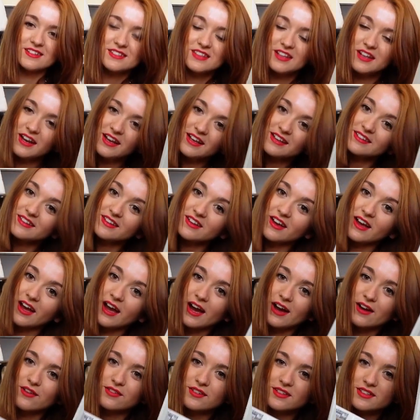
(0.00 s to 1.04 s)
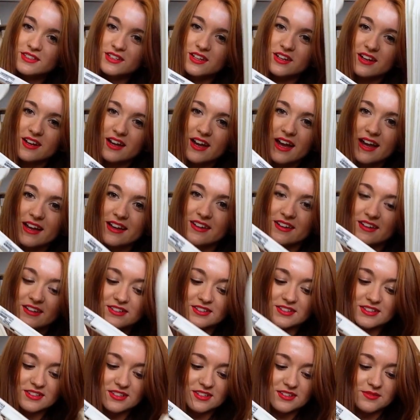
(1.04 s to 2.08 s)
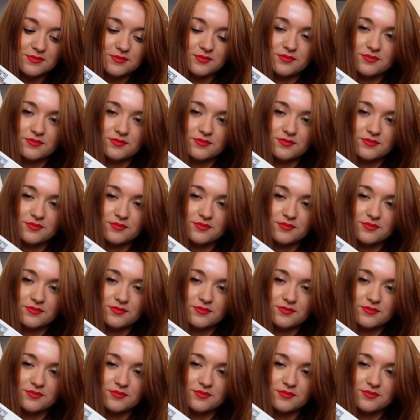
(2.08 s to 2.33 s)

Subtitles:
So the next thing I have is hangers.